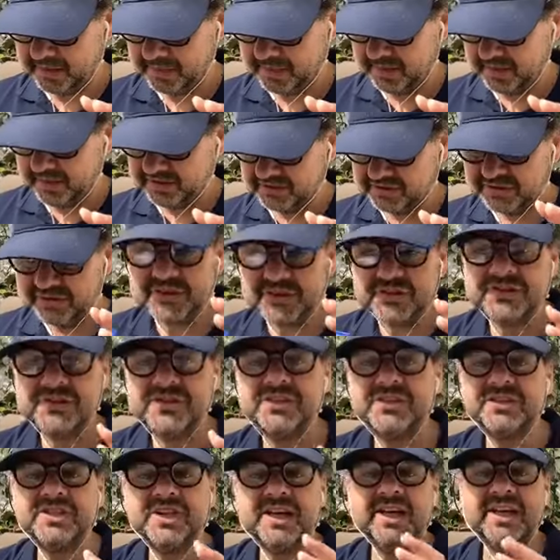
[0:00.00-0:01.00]
to
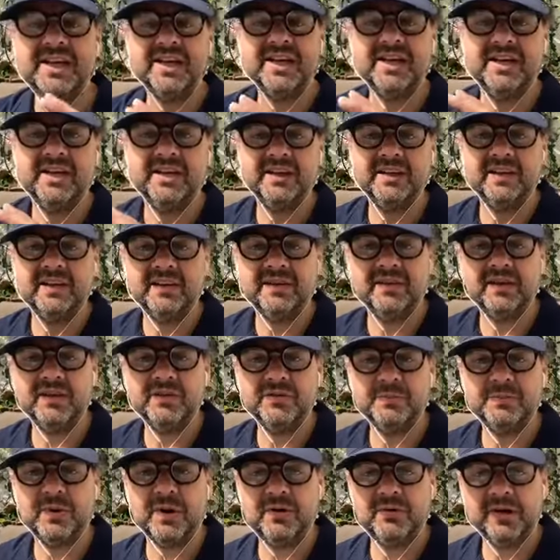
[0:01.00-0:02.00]
see those
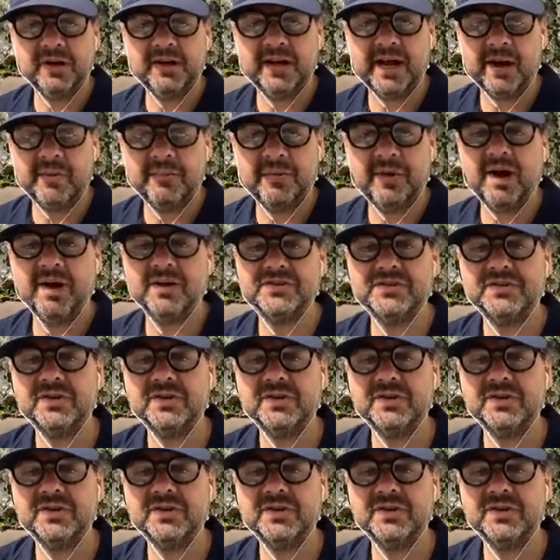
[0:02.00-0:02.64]
broken out parts.